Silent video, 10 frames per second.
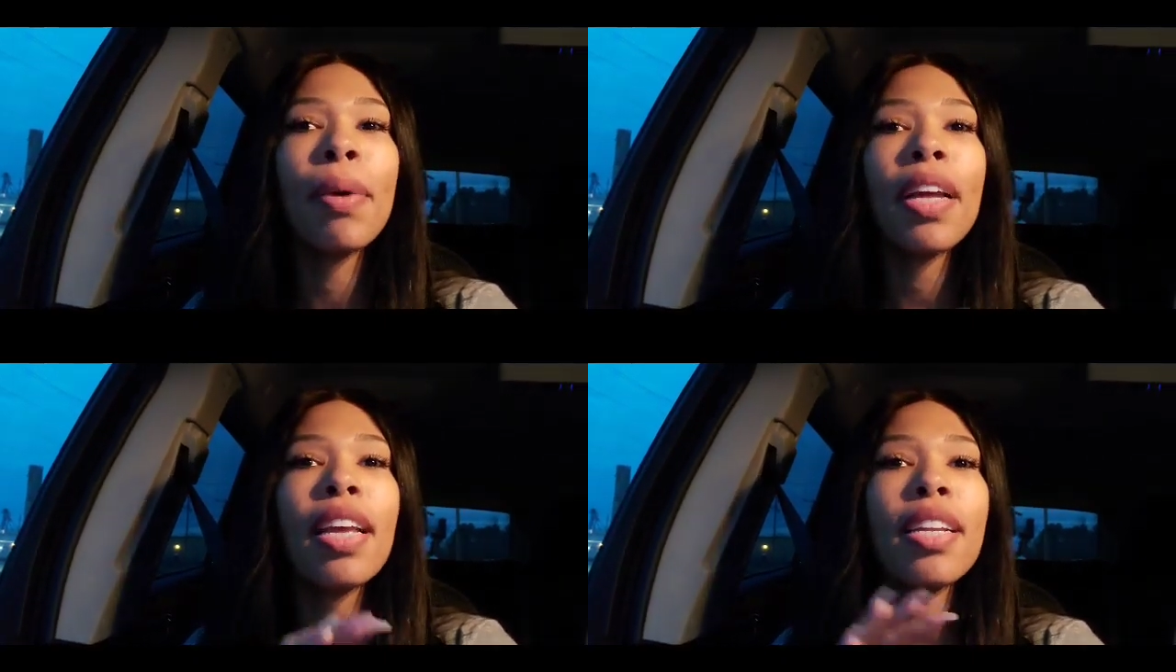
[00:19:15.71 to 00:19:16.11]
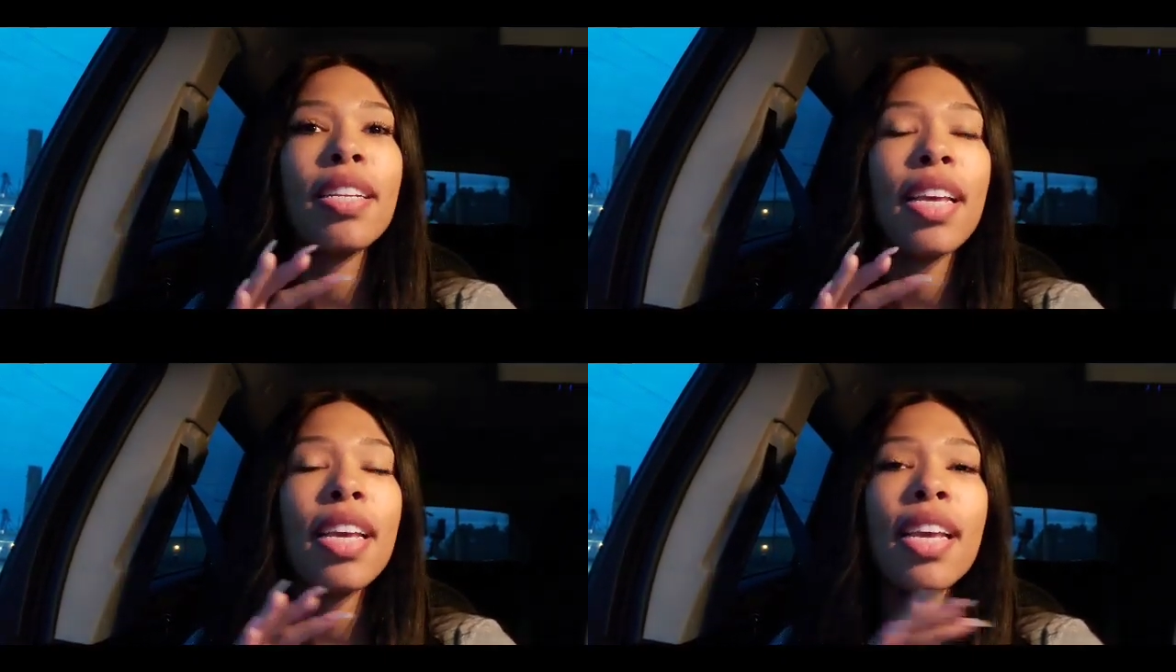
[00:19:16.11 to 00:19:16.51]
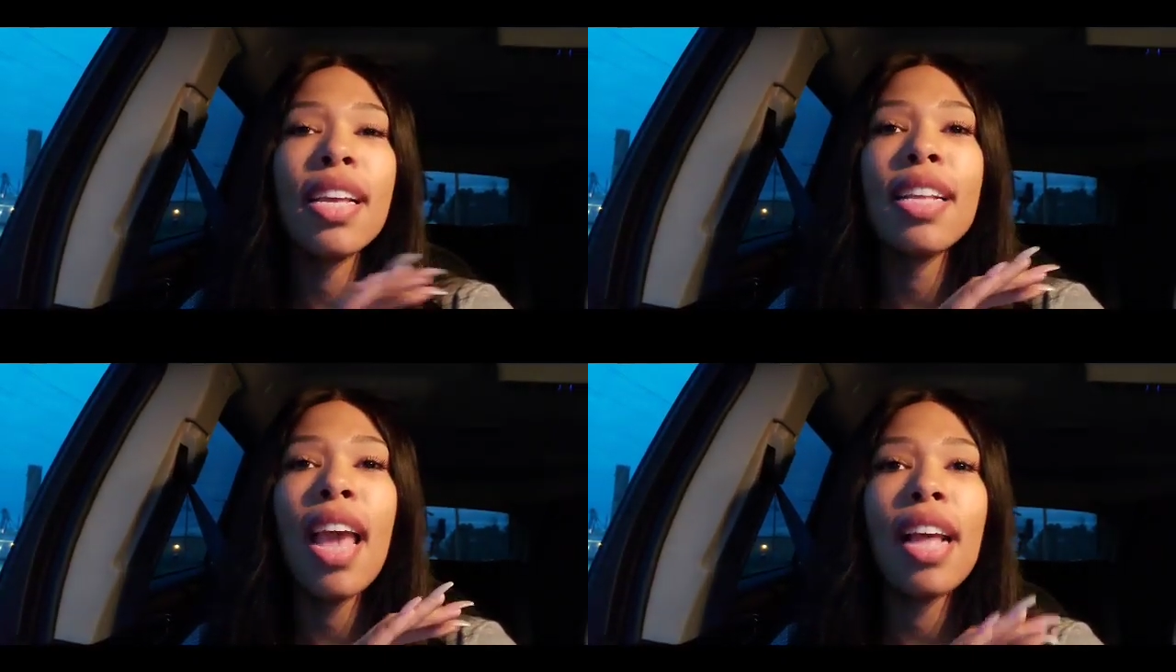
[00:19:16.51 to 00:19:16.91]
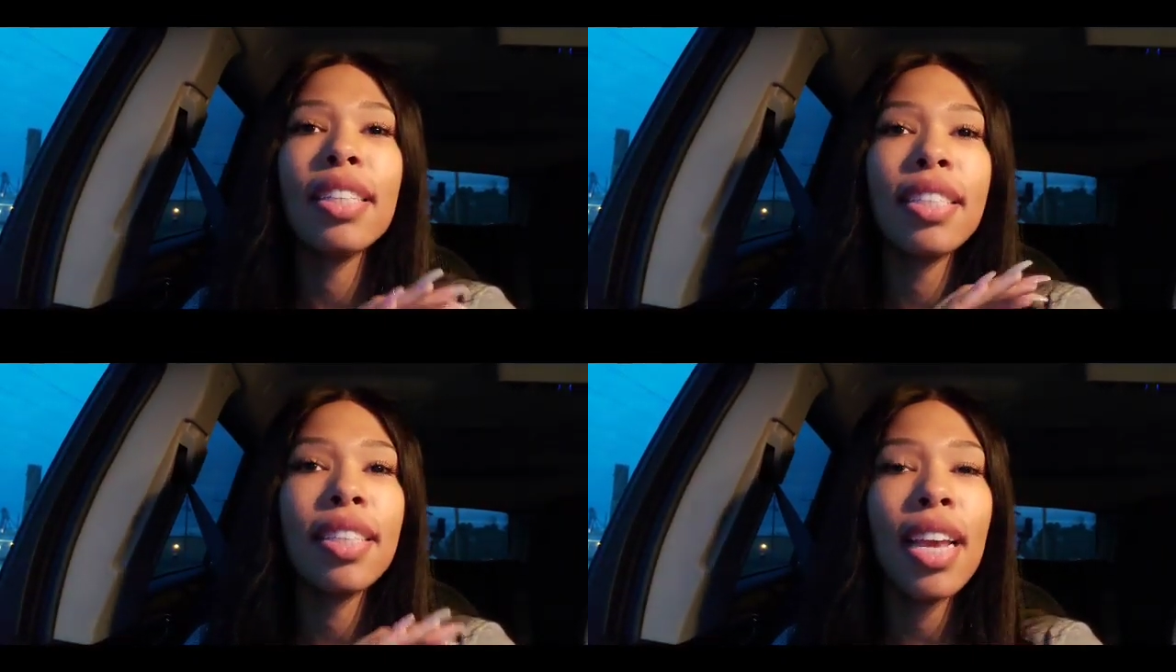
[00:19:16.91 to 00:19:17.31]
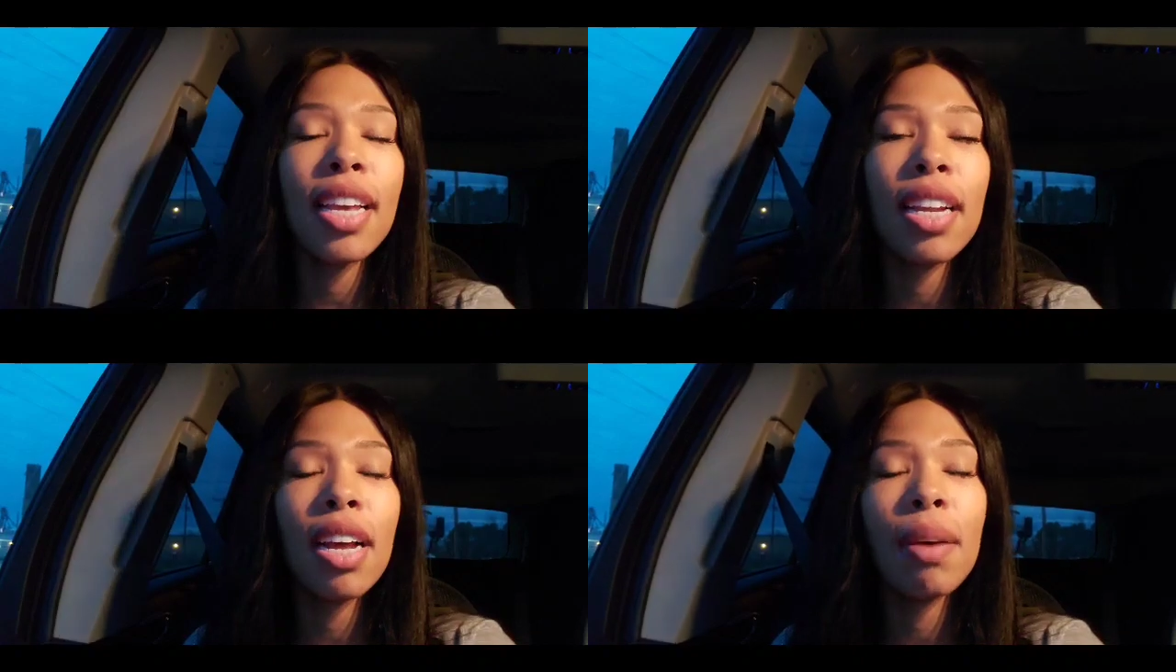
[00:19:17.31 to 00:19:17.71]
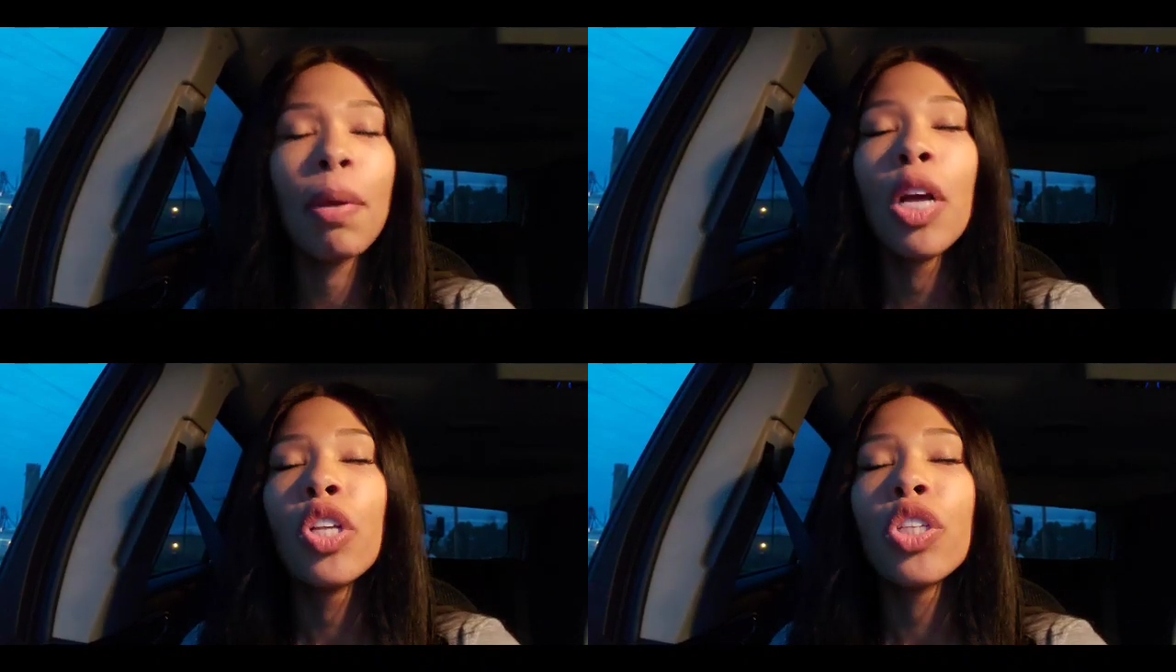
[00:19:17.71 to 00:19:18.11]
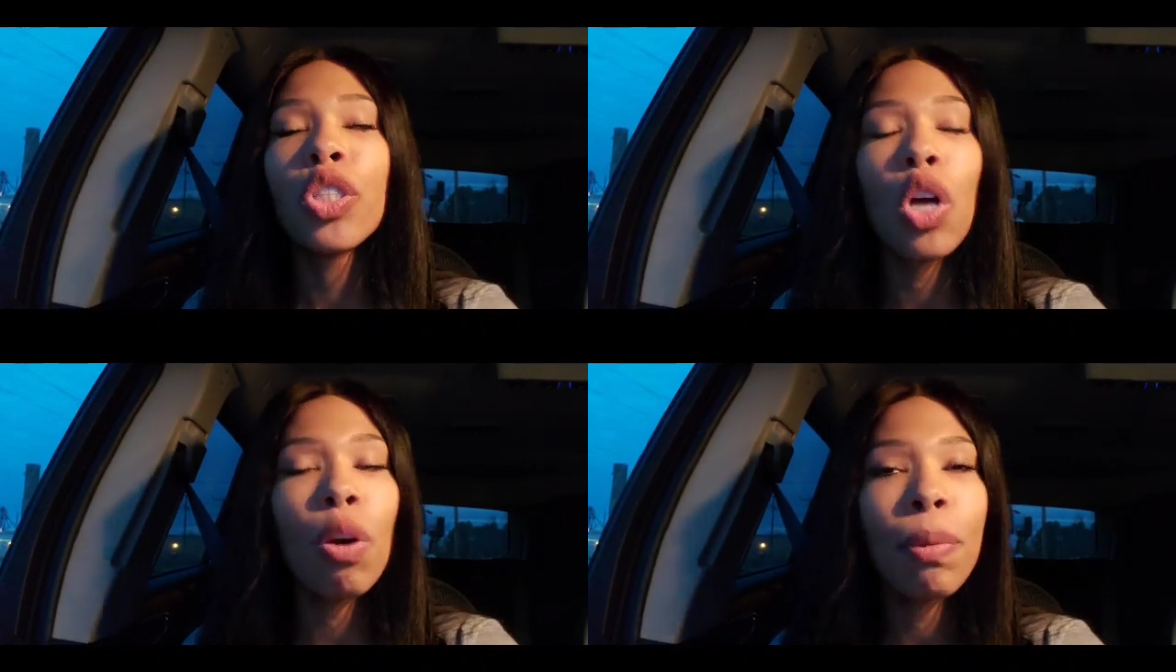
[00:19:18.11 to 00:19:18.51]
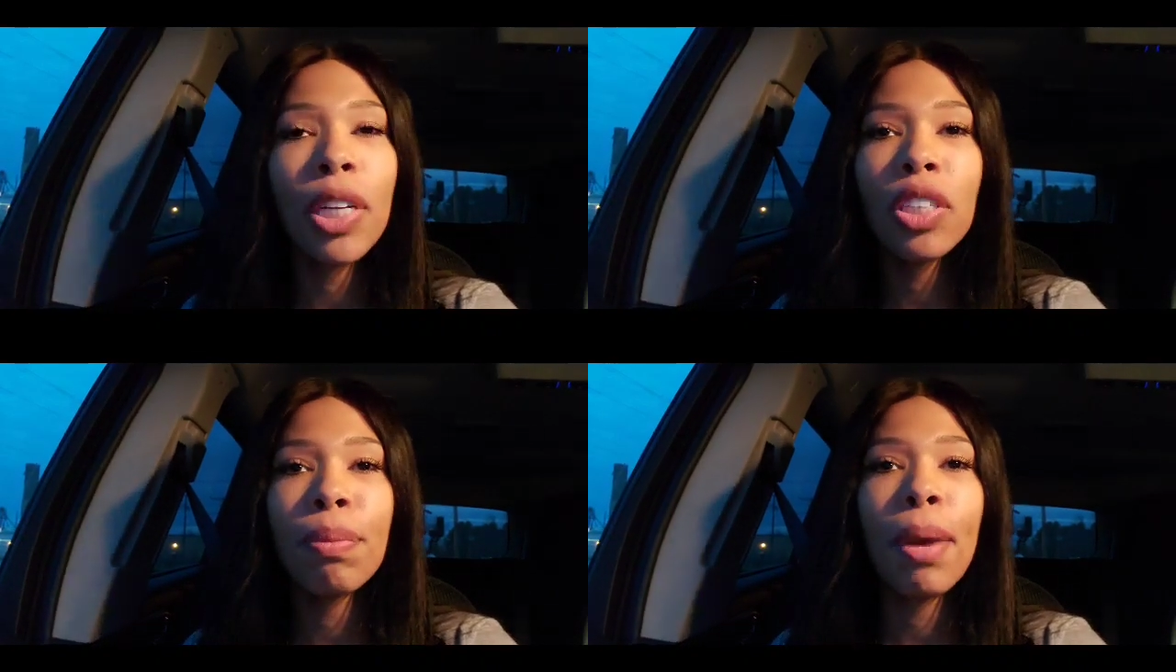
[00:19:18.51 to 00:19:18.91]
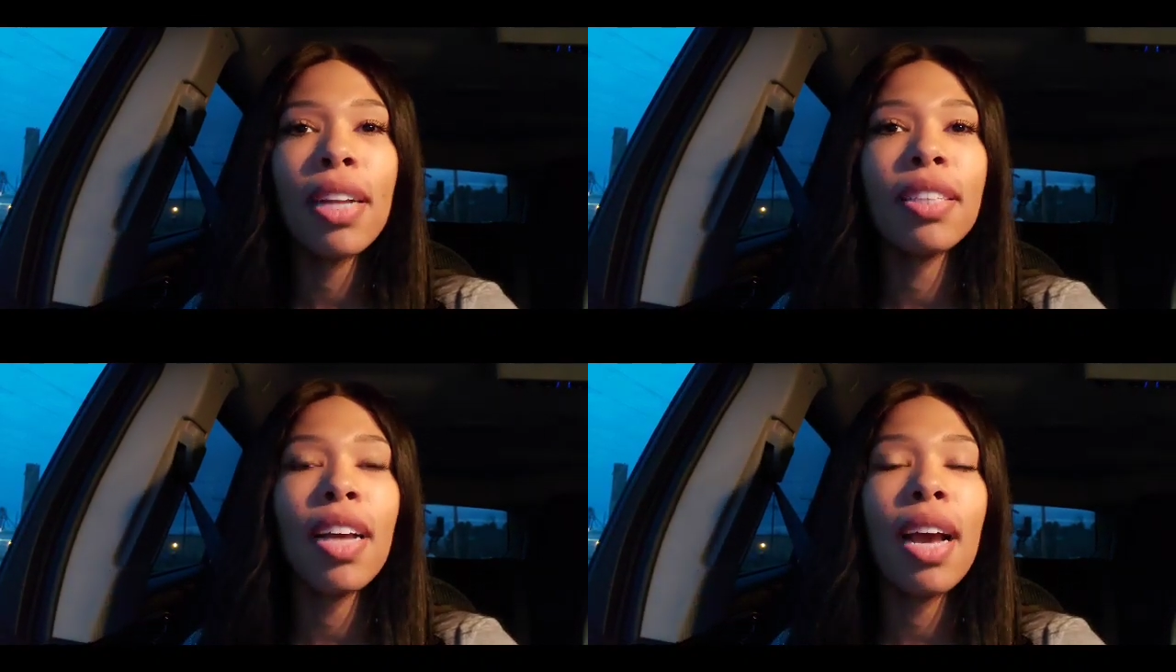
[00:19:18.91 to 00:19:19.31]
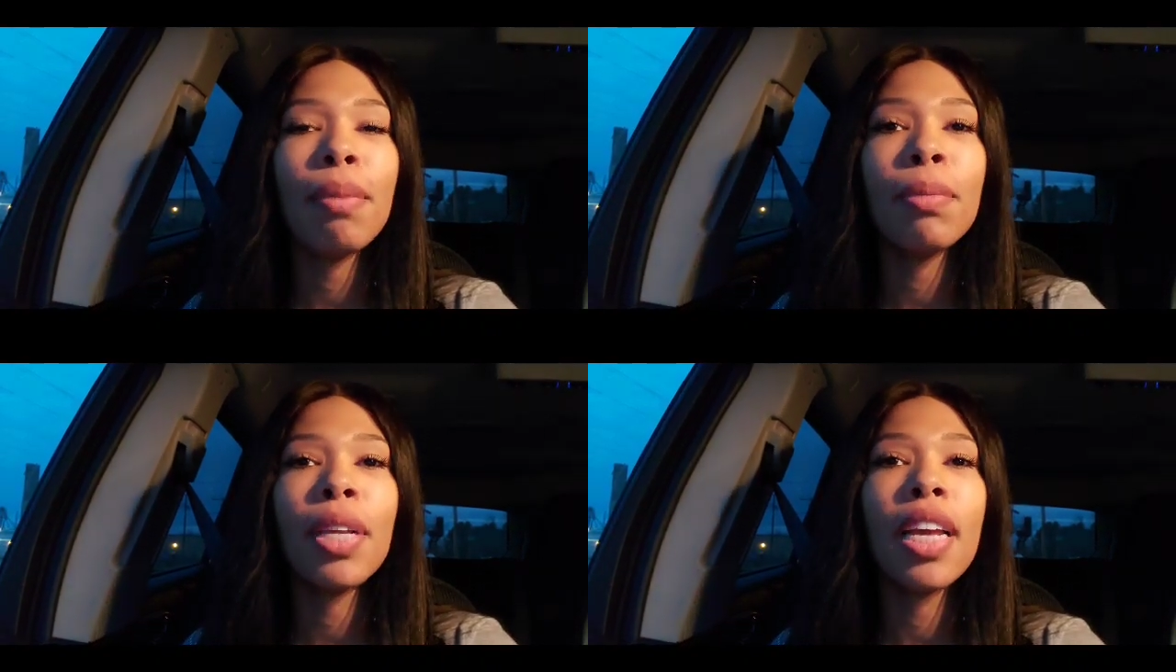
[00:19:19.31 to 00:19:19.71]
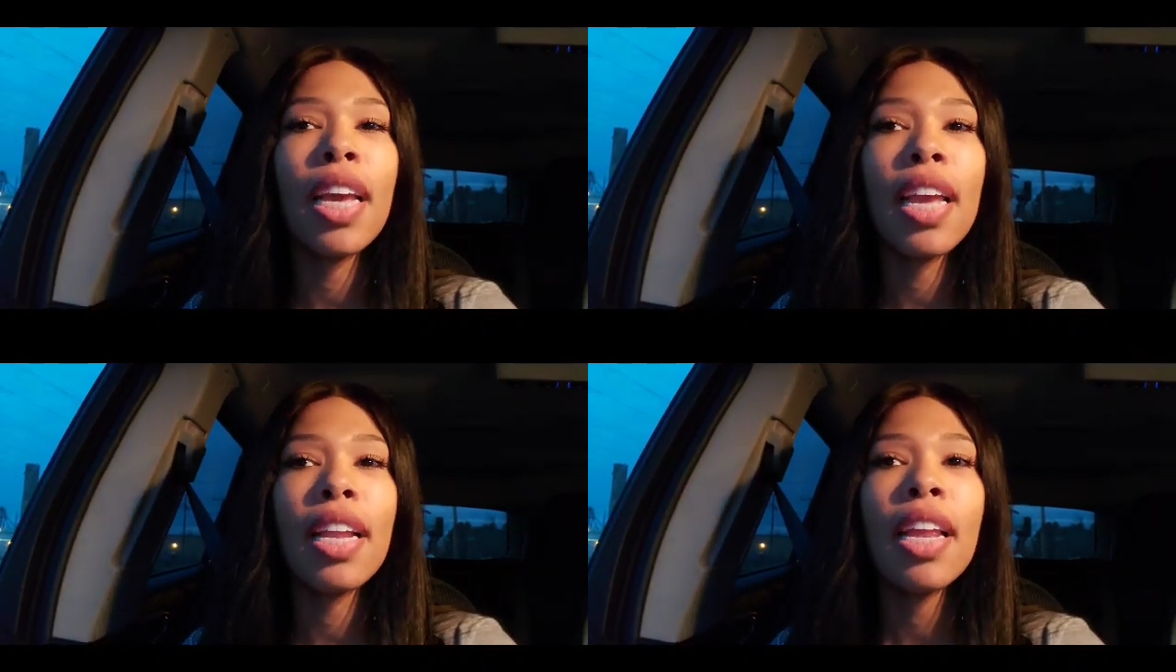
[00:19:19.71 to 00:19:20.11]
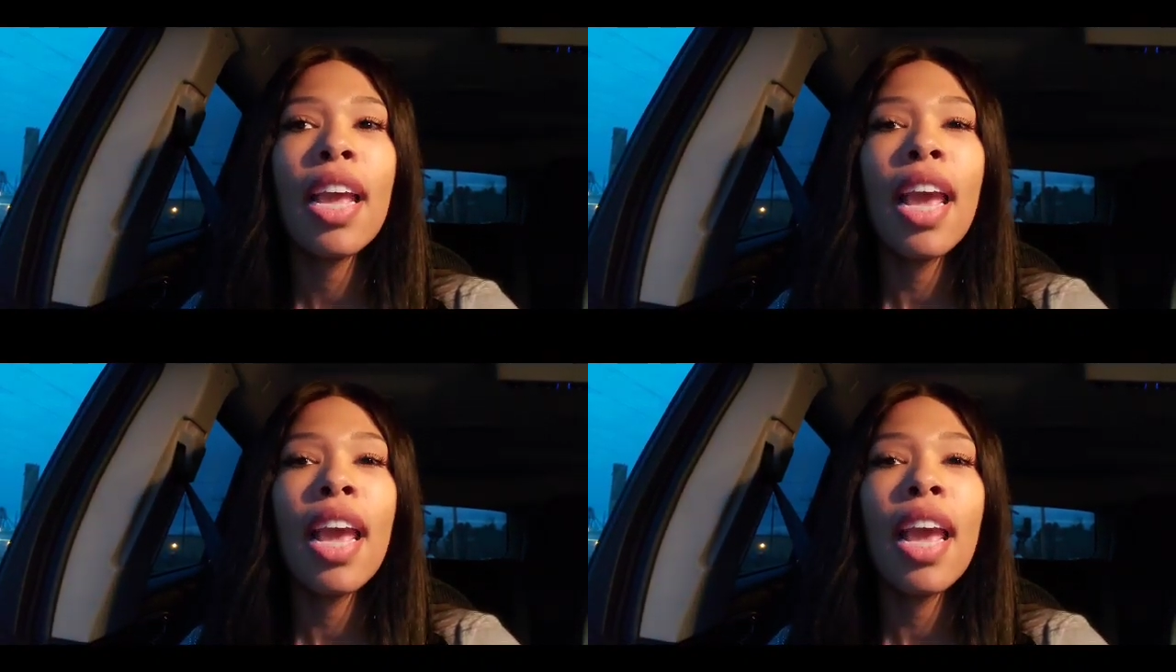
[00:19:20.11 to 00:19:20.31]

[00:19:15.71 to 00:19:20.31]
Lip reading: but it has taken up so much of my time, and